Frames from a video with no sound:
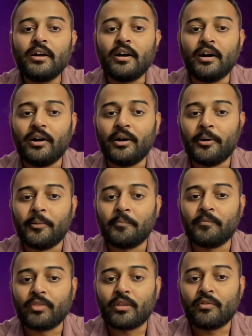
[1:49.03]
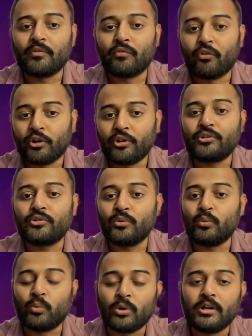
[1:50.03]
um, for it
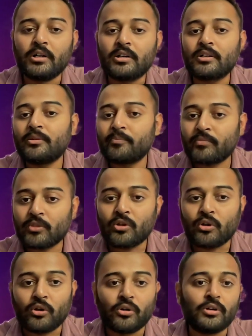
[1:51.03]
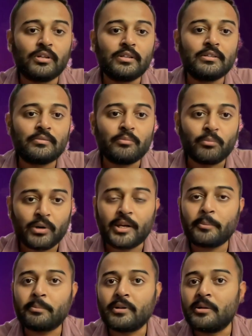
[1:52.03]
to work on
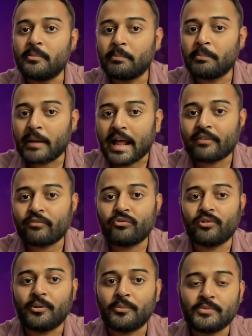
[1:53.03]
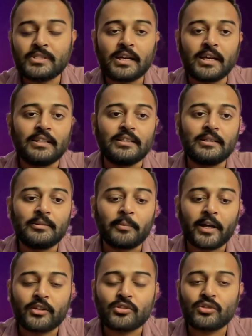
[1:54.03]
multiple platforms, either
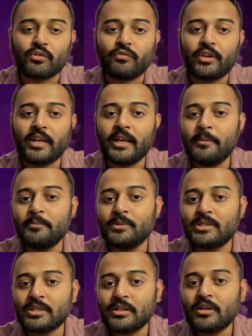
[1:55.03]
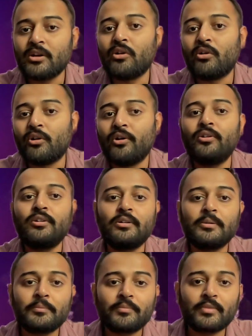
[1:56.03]
Microsoft Teams or
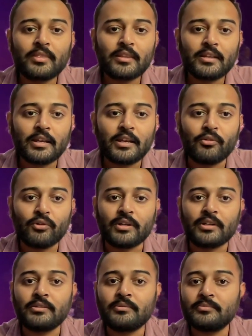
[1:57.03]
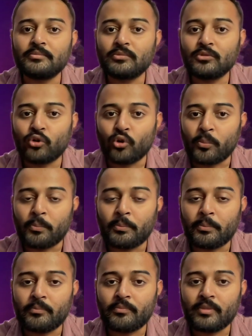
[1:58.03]
even Go
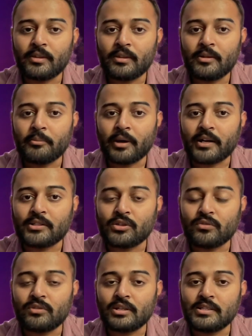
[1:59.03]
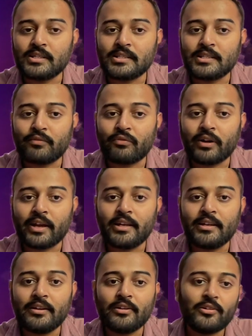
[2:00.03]
Microsoft 365
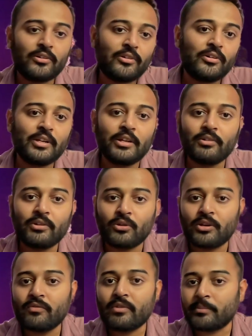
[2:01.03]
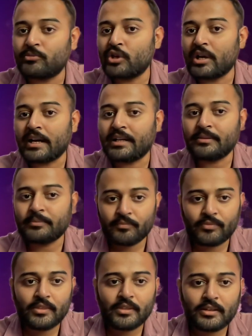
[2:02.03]
or even on a web chat.
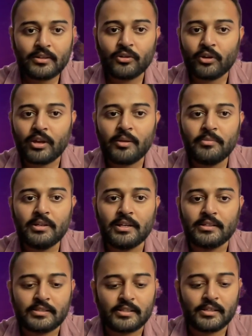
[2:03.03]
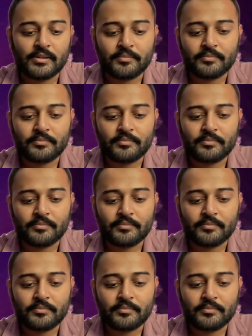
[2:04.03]
Okay, let's see.